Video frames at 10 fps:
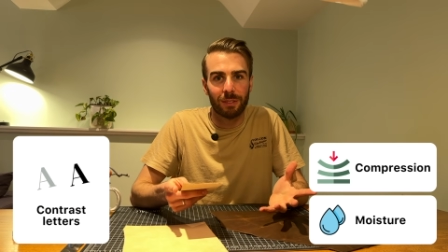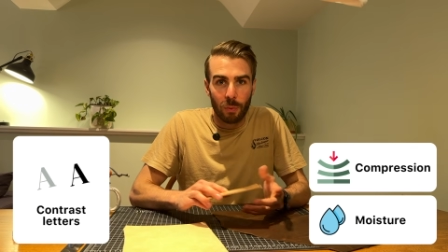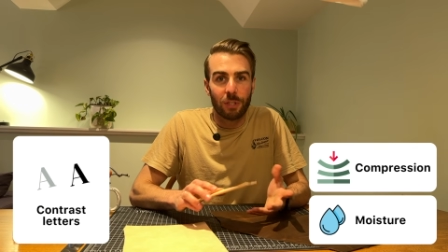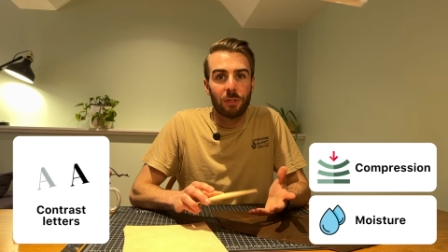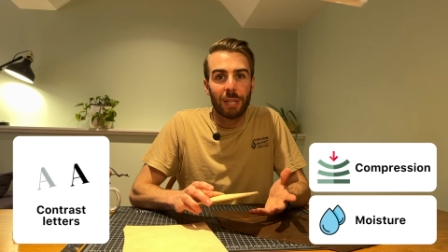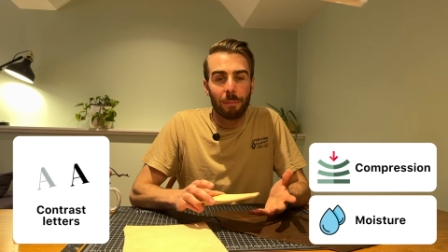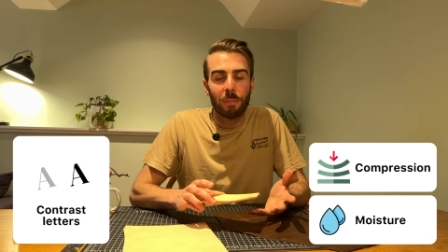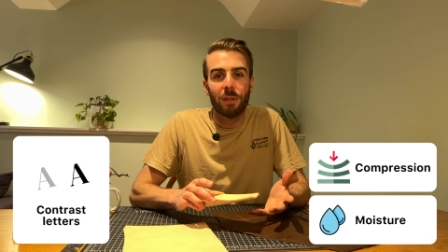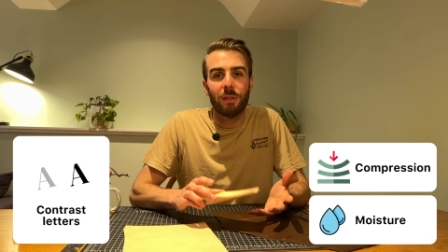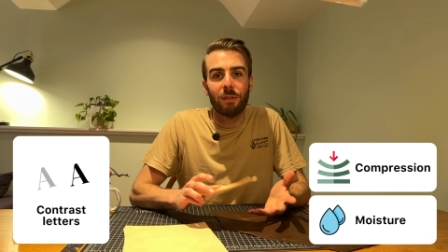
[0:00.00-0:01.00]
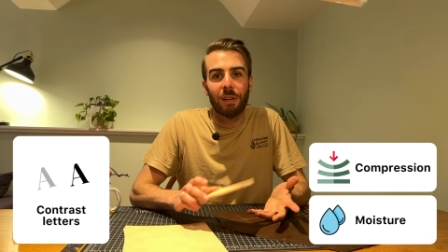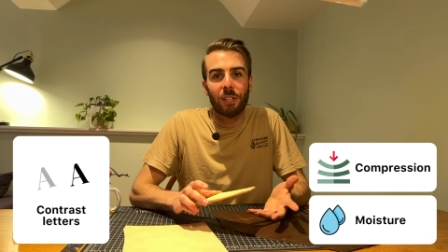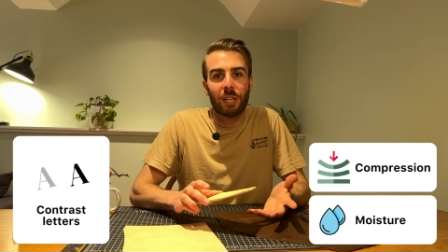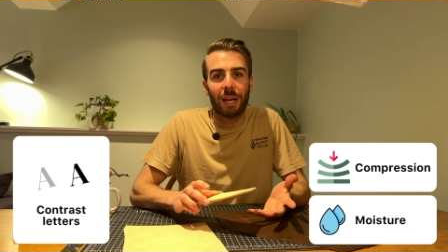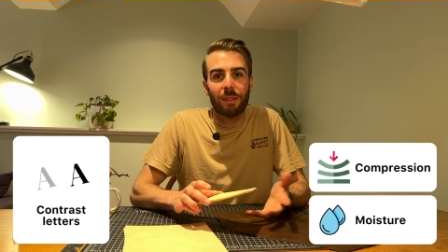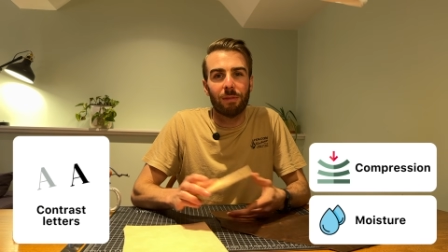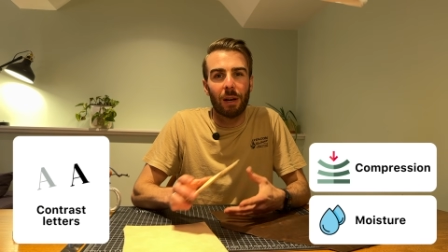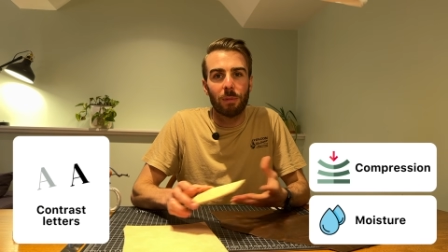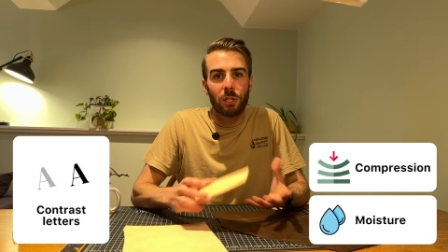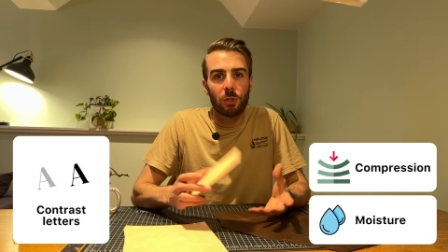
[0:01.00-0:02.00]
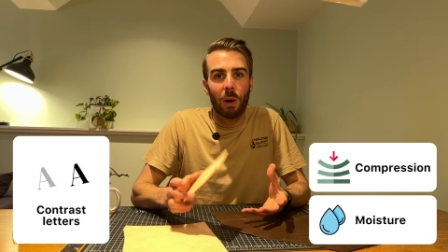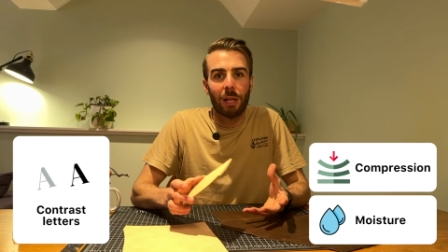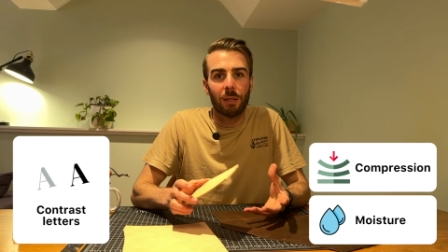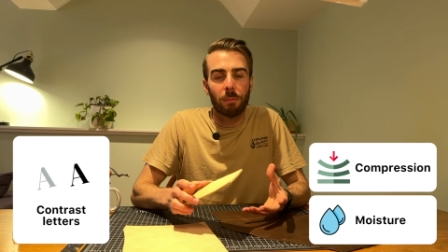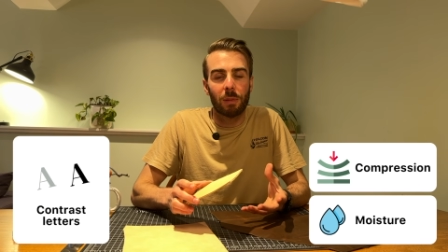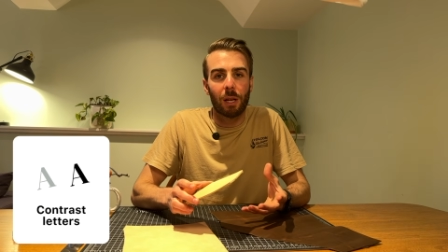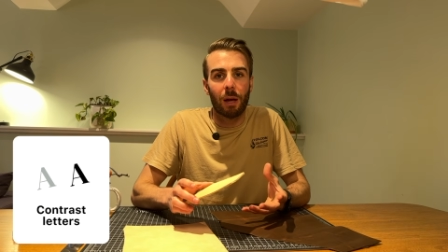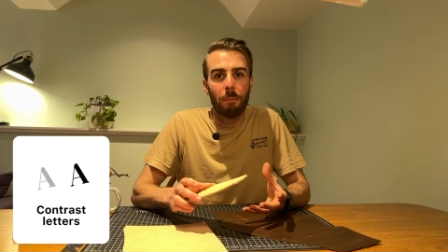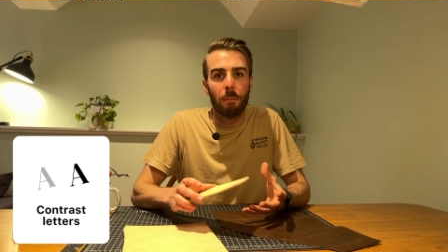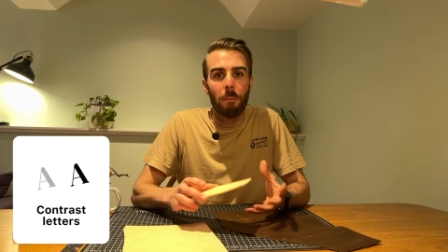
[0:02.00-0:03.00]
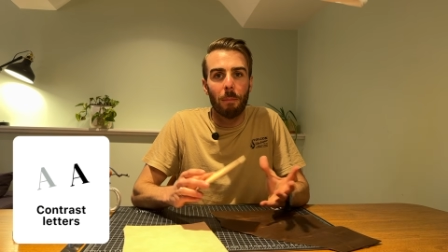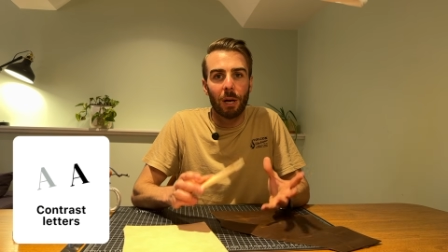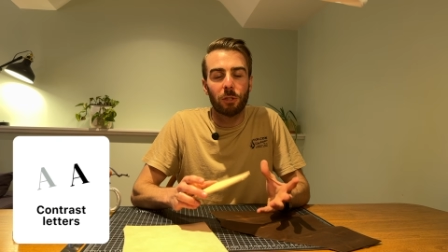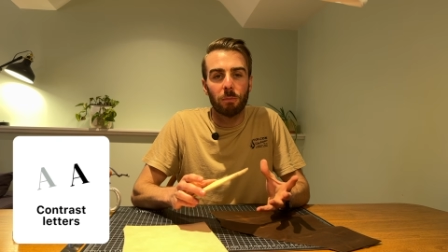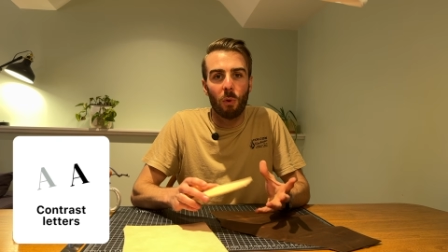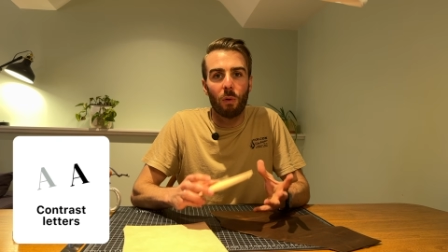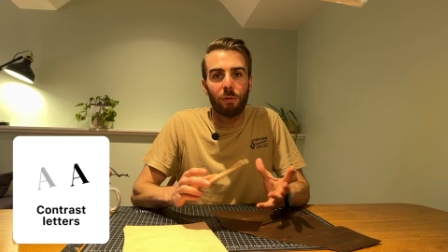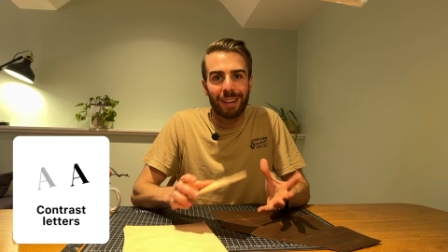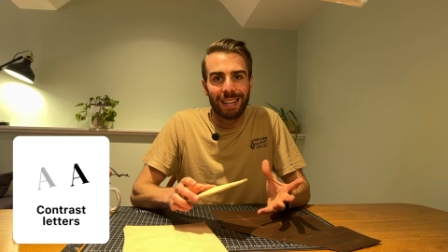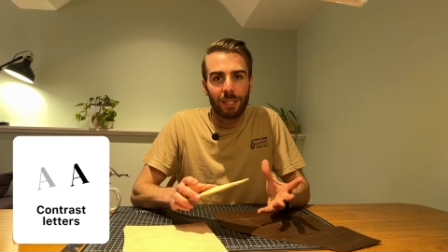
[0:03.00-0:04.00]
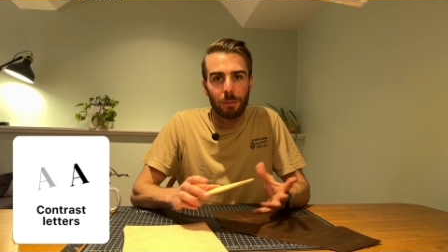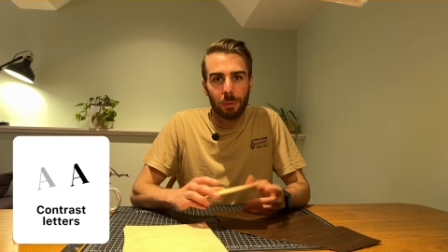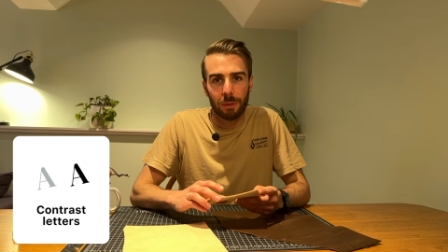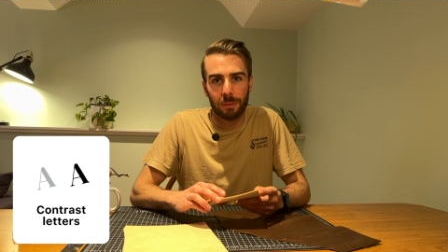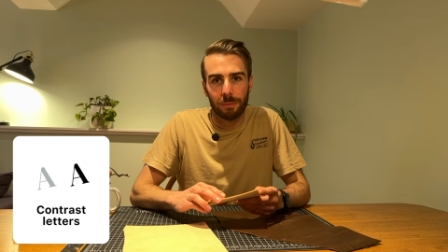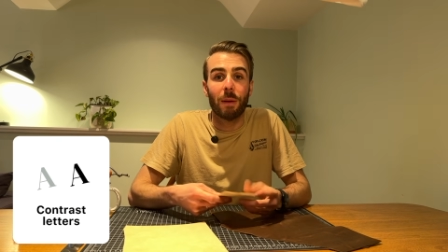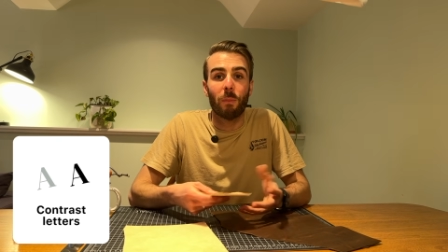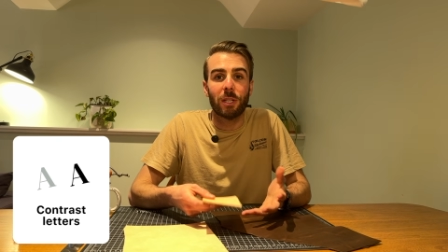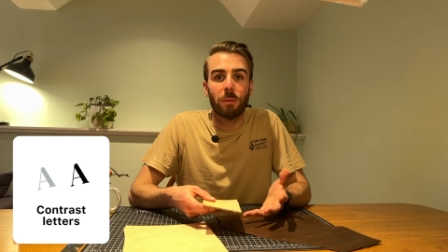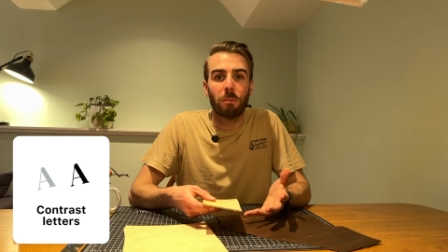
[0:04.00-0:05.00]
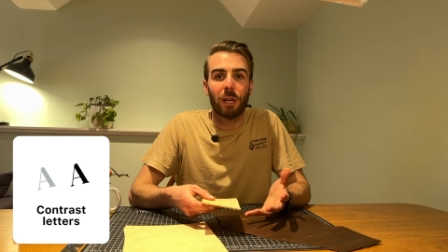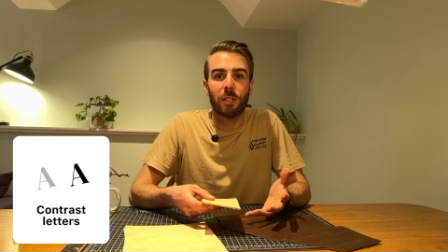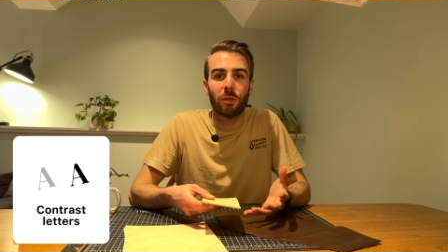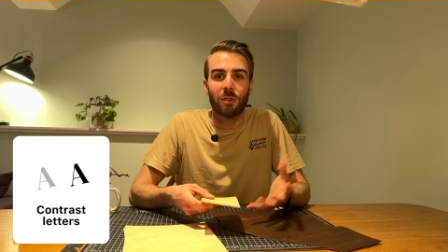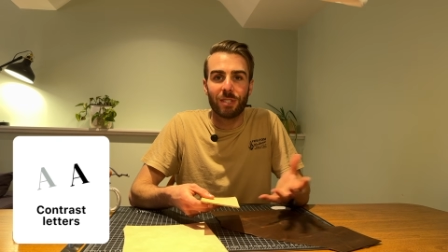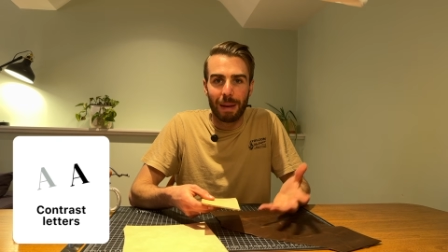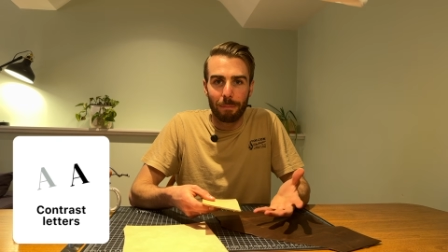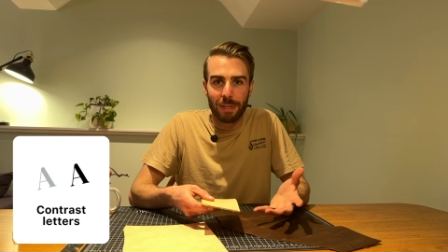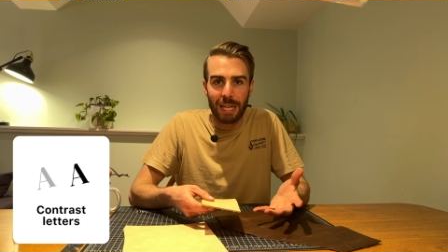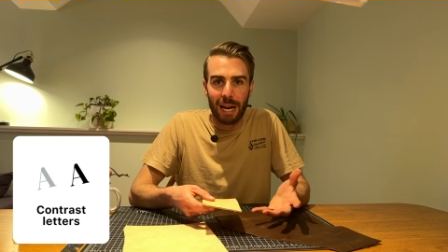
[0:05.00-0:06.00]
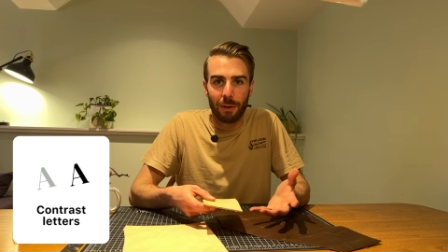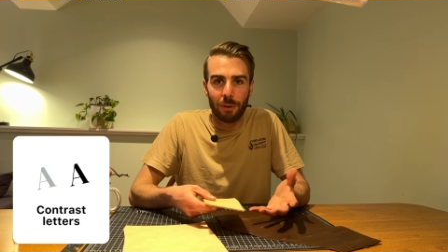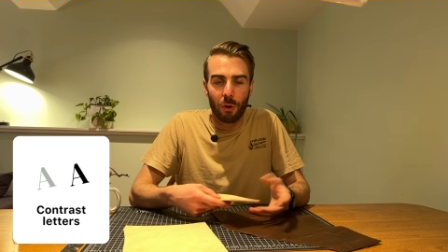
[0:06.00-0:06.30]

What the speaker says: When you dampen the veg tan, the fibers swell and become much more flexible. Then when you press your stamp down